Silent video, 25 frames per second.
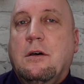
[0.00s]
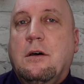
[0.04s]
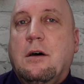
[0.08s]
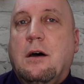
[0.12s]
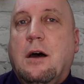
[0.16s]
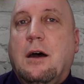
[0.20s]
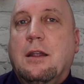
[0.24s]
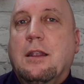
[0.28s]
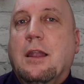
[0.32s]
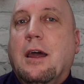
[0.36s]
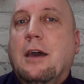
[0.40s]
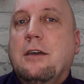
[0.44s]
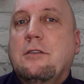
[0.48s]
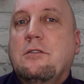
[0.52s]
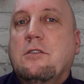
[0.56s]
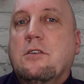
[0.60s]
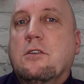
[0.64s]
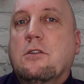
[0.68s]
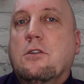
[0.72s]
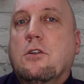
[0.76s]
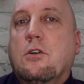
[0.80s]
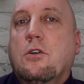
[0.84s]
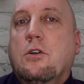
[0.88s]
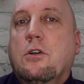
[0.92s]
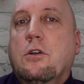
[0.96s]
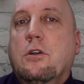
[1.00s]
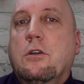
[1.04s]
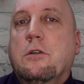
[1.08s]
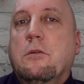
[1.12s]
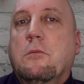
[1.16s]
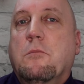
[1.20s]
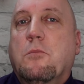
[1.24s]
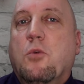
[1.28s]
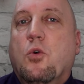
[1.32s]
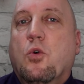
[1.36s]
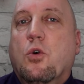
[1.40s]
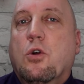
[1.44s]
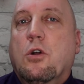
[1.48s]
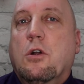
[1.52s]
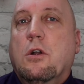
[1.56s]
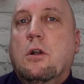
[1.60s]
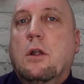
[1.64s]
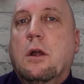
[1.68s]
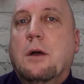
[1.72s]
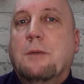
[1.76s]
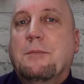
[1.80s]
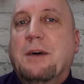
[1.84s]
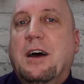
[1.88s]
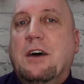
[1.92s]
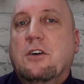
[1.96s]
I'd like to learn more
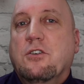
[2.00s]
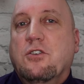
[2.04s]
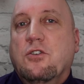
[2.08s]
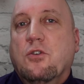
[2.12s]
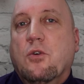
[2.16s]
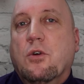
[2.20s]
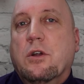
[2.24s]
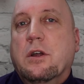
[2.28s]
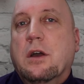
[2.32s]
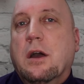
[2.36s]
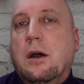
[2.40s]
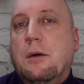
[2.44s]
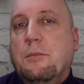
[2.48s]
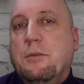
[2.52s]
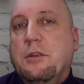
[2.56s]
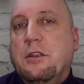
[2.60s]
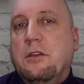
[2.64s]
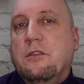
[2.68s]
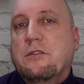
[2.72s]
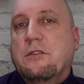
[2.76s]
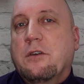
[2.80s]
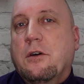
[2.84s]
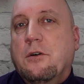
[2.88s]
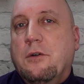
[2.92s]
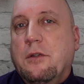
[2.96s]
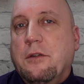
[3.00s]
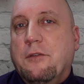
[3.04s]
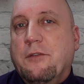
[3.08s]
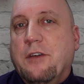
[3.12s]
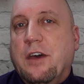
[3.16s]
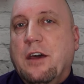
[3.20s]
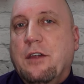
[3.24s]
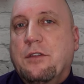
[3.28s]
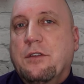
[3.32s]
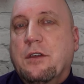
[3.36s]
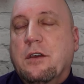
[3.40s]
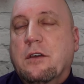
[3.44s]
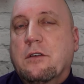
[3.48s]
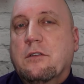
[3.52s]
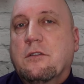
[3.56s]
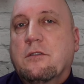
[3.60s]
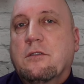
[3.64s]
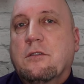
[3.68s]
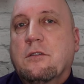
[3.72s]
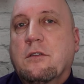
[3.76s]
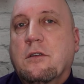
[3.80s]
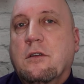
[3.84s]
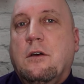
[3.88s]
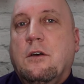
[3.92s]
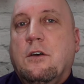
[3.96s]
about your company's code of
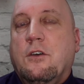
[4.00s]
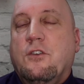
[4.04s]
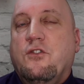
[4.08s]
ethics,